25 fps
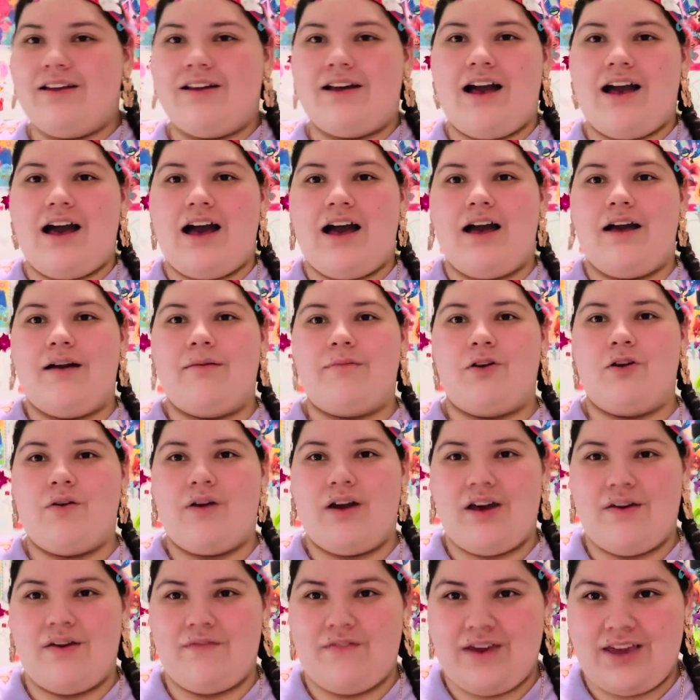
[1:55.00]
I'm
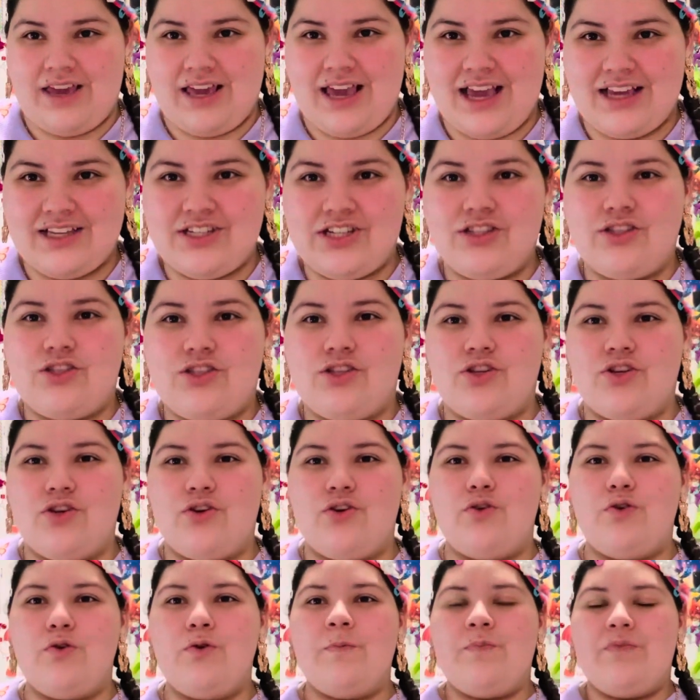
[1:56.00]
going on vacation
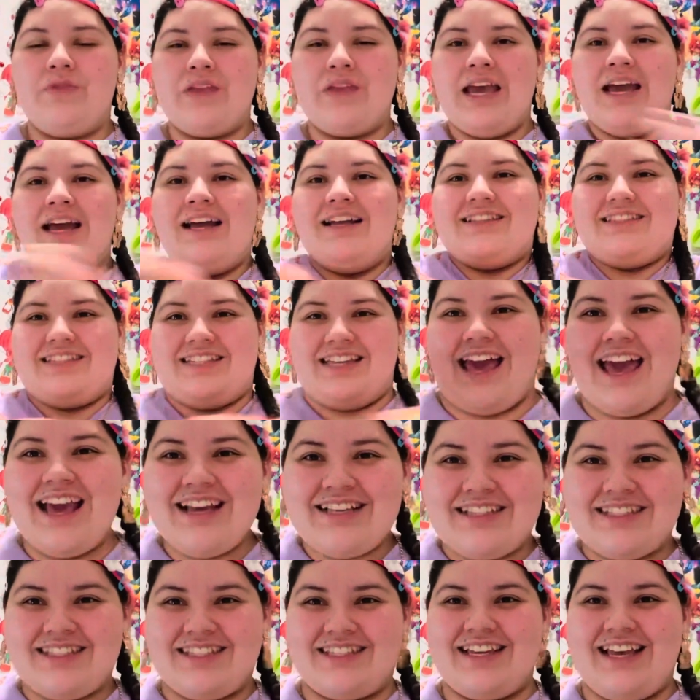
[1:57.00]
to
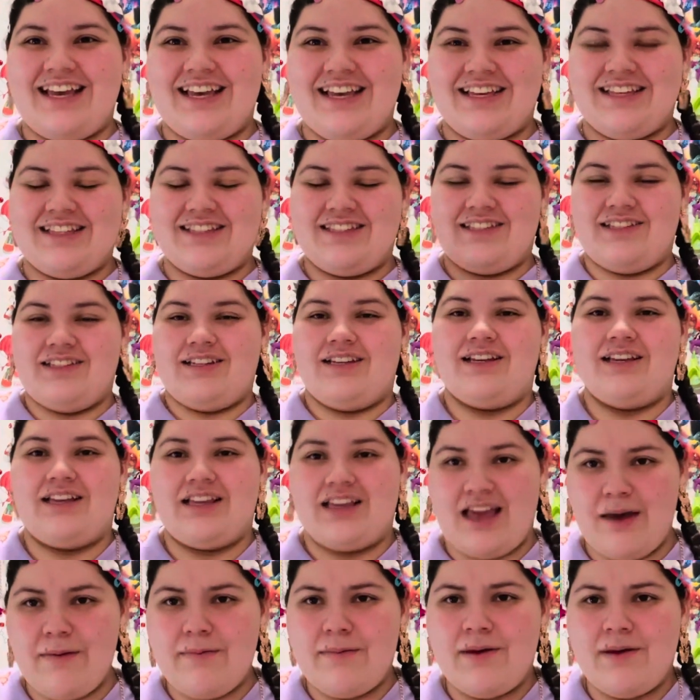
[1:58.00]
Texas.
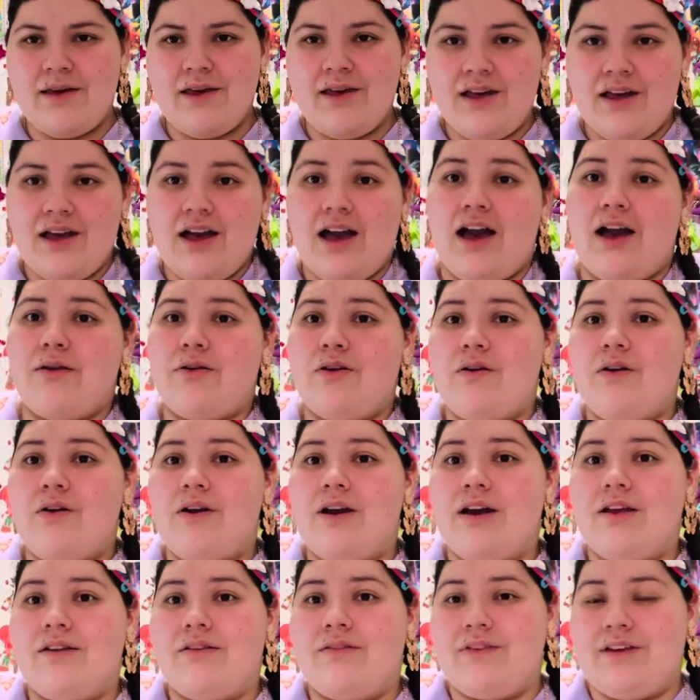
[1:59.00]
Yep, I'm going
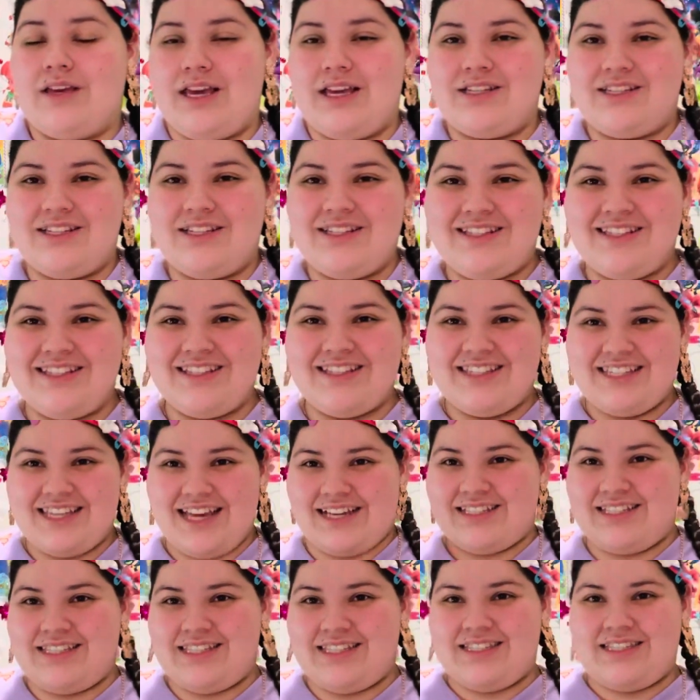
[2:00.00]
on vacation to
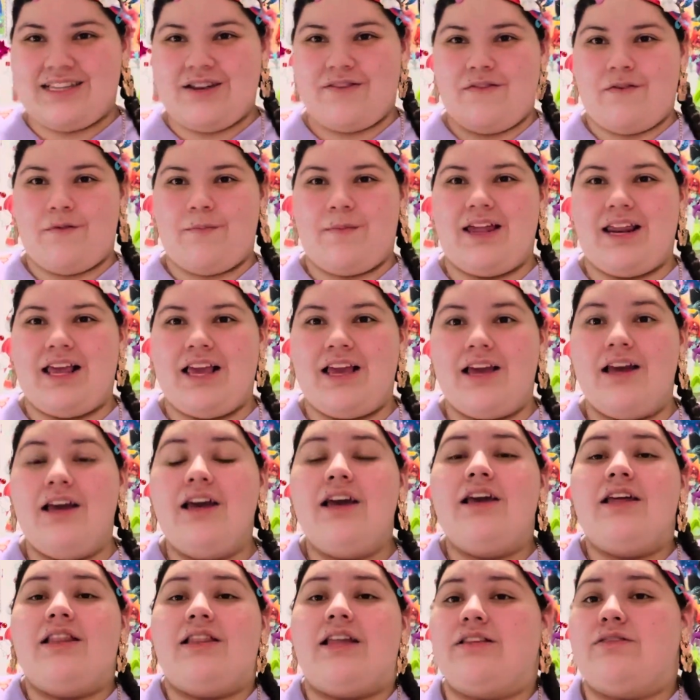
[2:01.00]
Texas, everybody.
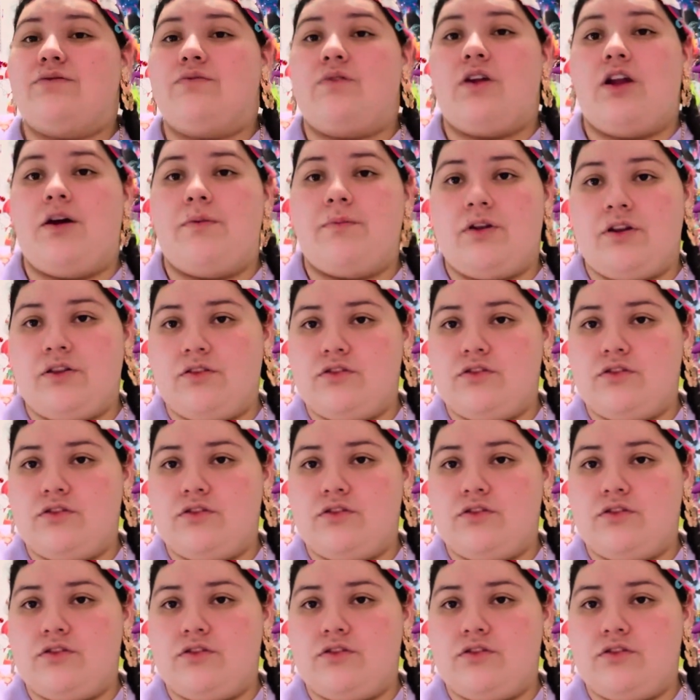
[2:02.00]
That's what I'm going to